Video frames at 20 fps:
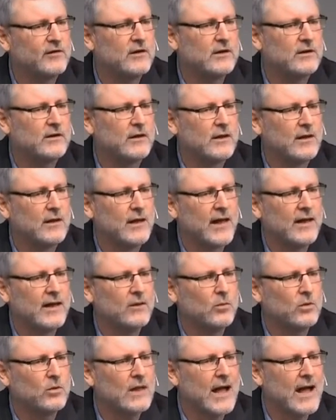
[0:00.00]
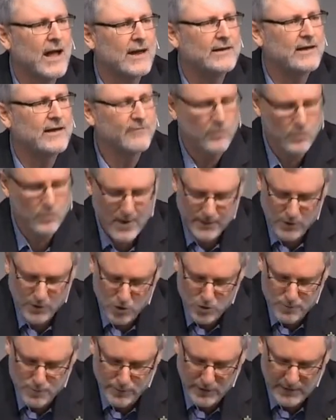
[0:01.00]
in it, and it will hate everyone
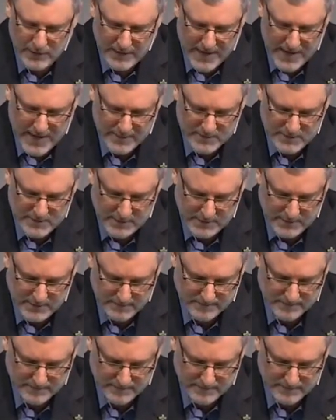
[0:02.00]
who proclaims it.